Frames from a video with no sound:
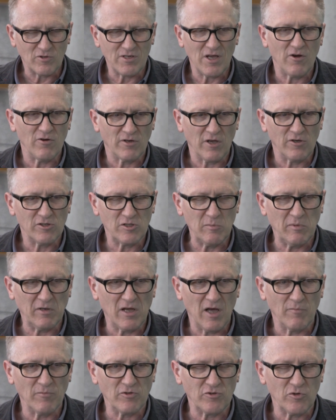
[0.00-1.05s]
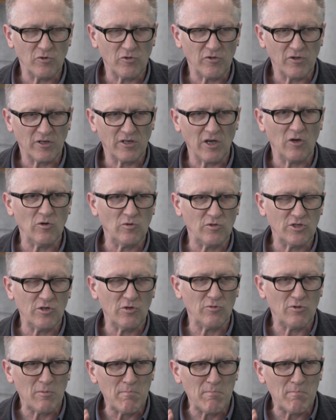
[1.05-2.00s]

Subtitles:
telcos to become the sort of the go-to,